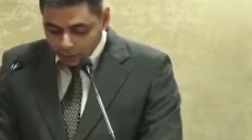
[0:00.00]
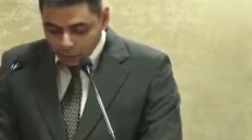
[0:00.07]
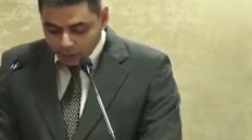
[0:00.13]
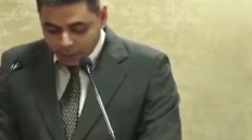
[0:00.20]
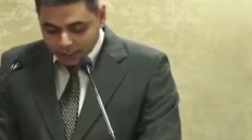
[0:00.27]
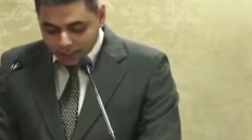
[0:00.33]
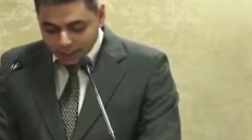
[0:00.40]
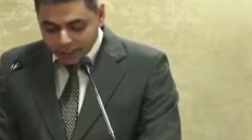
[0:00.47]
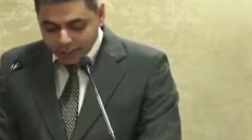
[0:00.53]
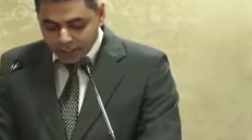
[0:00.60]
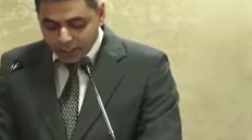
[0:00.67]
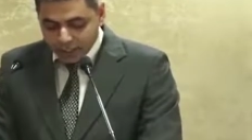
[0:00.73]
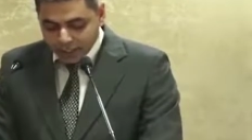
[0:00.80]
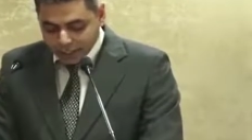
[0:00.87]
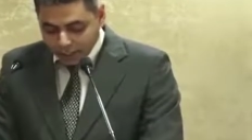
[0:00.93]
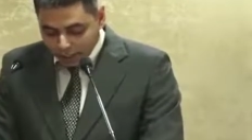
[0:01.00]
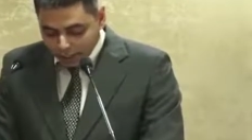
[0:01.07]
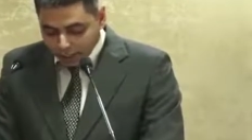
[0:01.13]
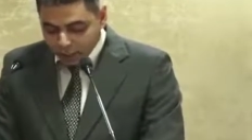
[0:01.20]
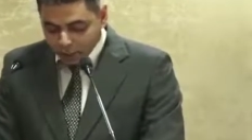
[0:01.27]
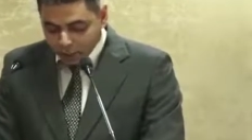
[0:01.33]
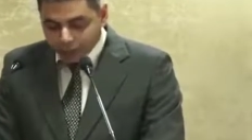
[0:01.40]
who actually
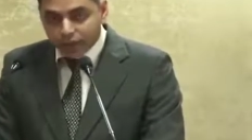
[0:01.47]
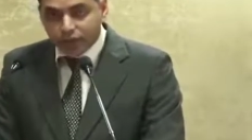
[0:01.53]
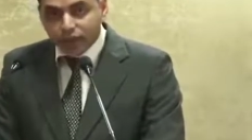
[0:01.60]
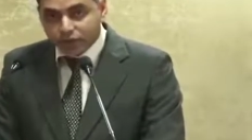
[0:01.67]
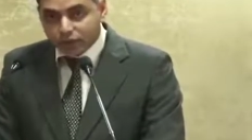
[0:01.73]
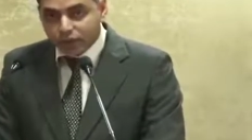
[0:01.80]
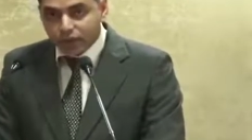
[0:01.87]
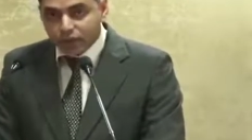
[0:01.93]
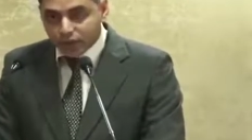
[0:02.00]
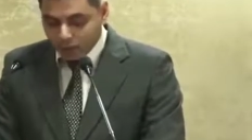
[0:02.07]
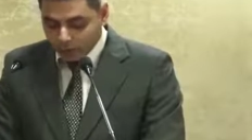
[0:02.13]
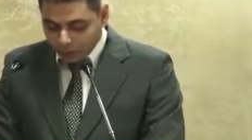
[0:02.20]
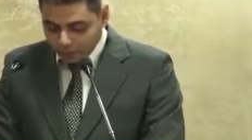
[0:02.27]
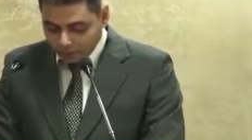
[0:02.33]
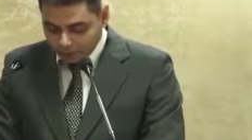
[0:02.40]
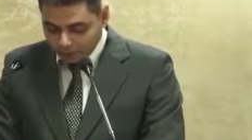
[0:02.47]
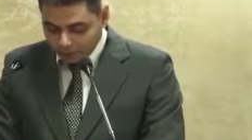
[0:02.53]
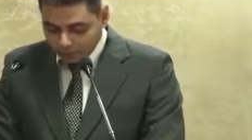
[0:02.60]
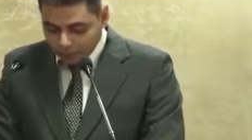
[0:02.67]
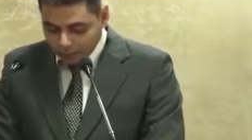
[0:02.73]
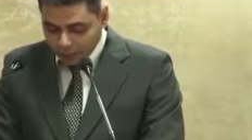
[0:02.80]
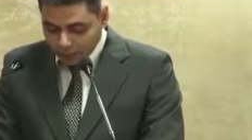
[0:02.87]
carried out the killings on the ground.
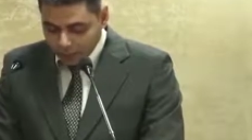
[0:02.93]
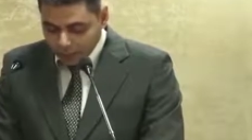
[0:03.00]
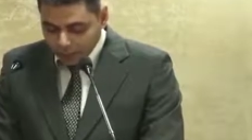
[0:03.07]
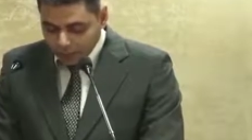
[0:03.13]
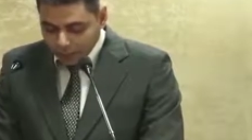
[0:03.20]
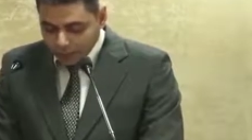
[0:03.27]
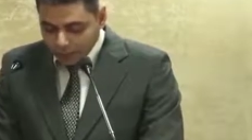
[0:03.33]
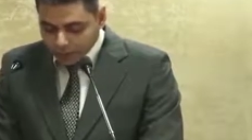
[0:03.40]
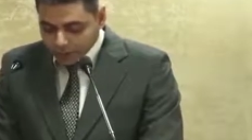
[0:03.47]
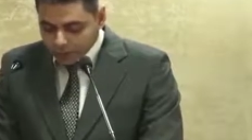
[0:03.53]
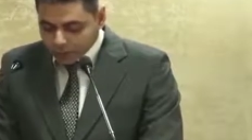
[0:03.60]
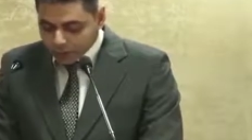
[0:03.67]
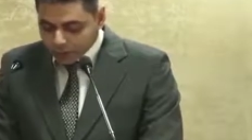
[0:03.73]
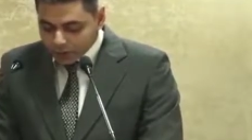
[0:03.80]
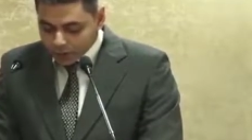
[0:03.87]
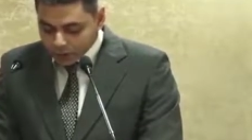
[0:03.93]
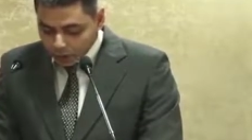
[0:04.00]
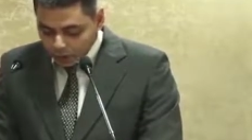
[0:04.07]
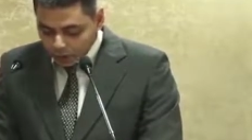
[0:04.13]
Because it was